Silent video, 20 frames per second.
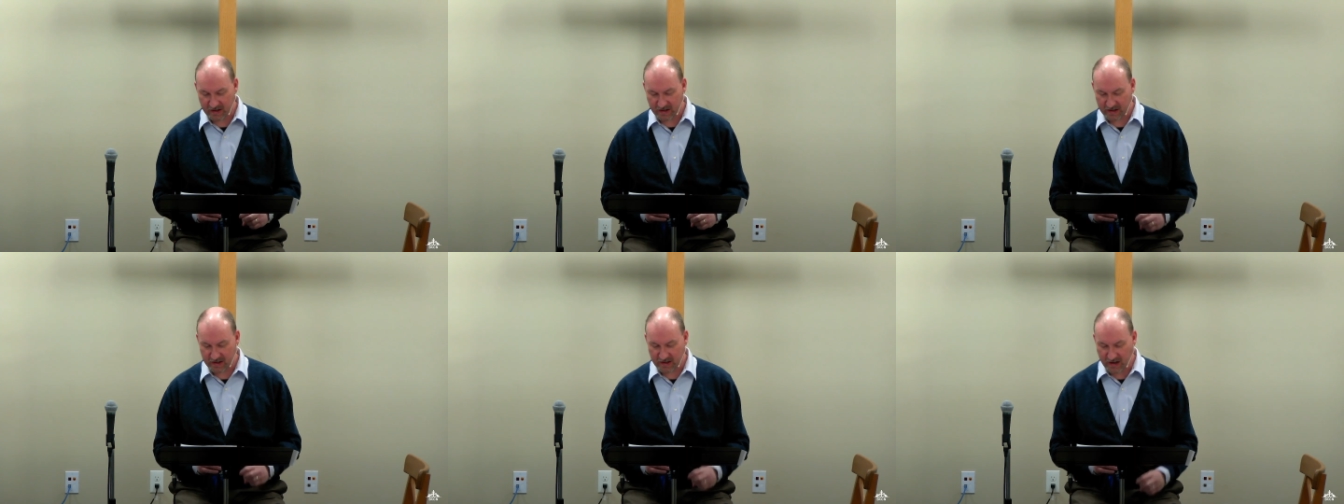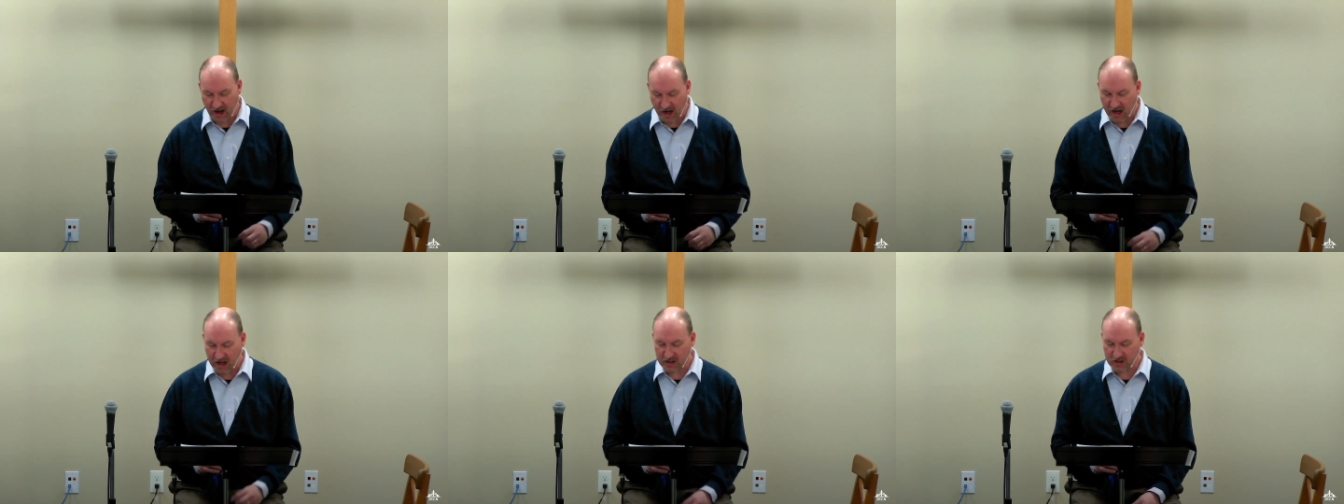
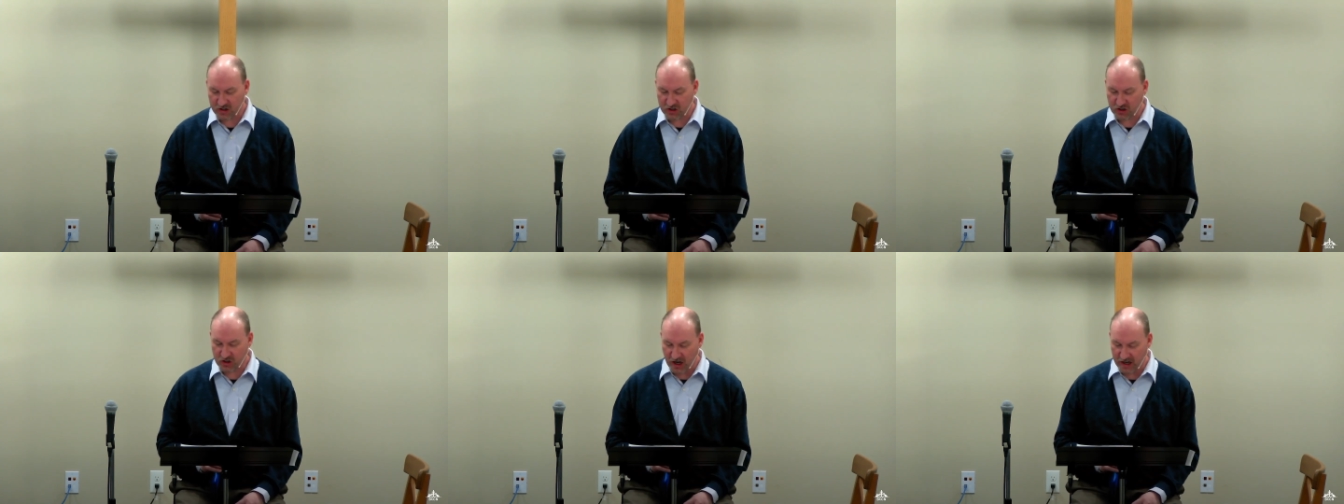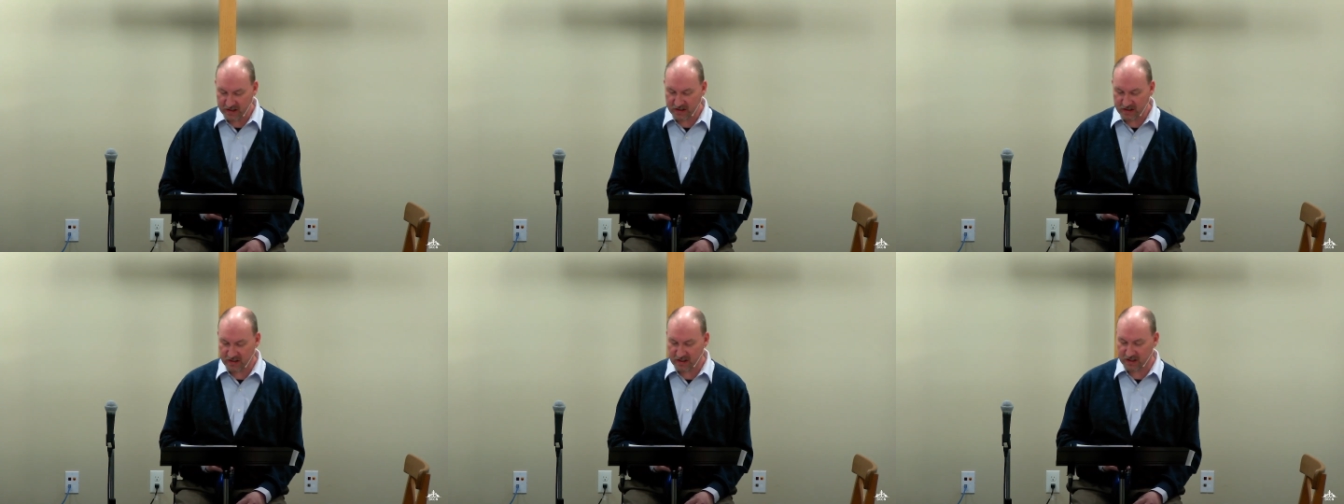God's
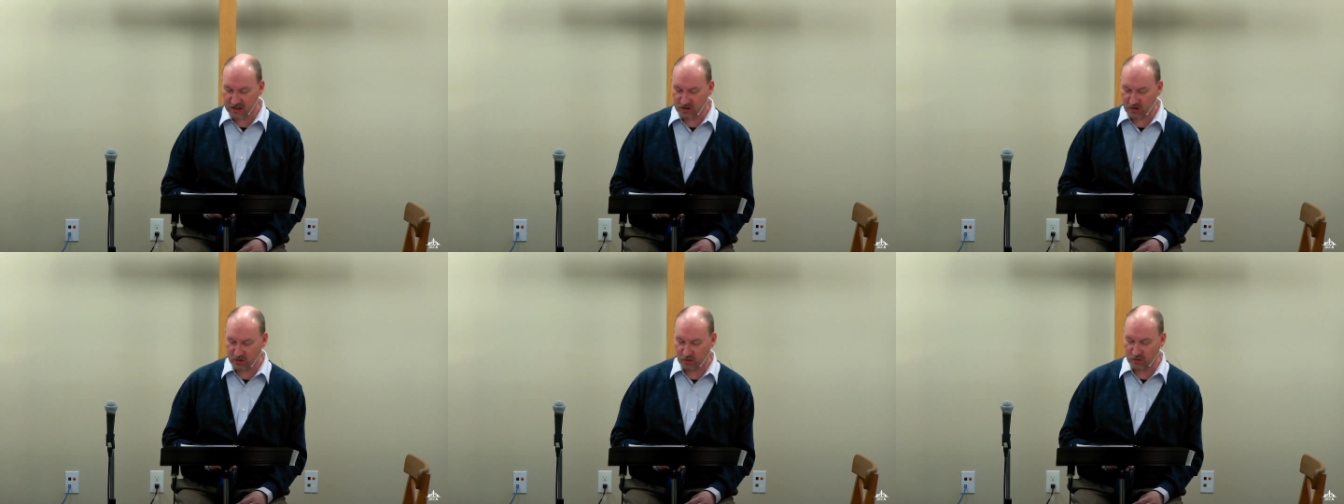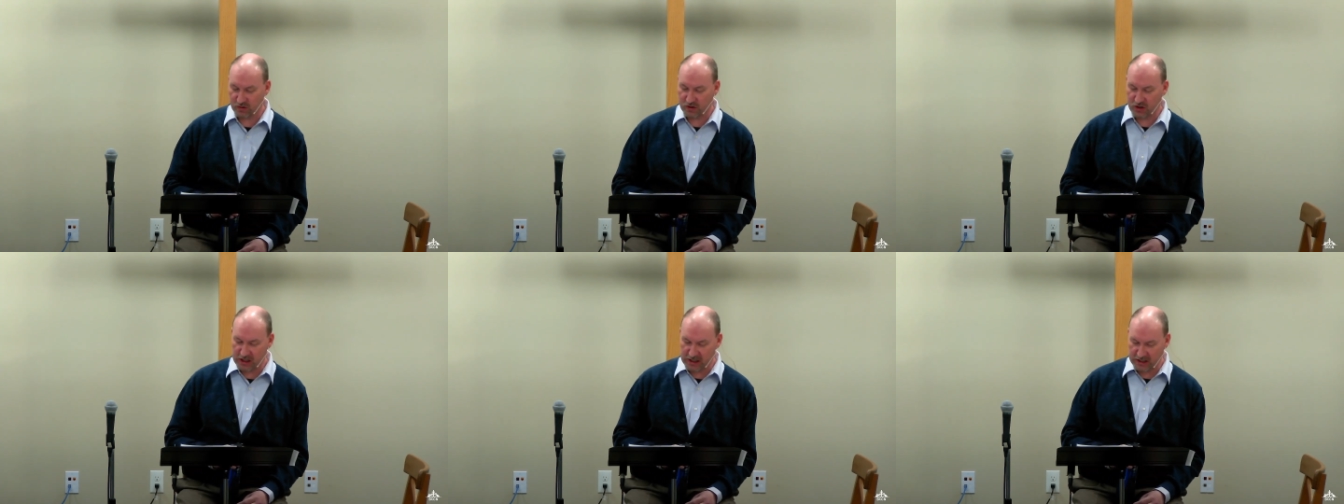justice through
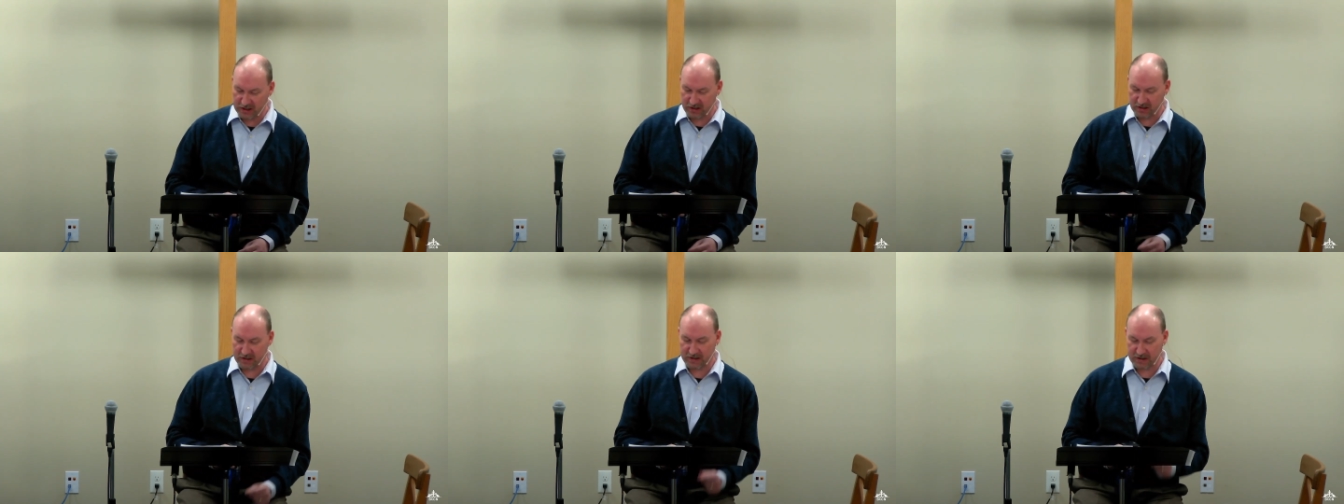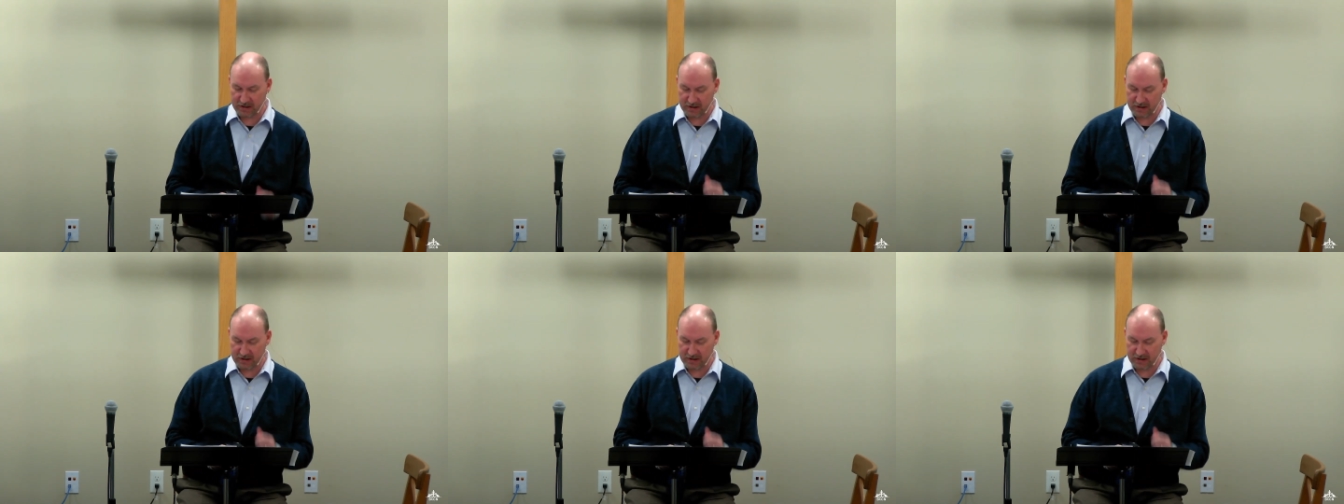Jesus,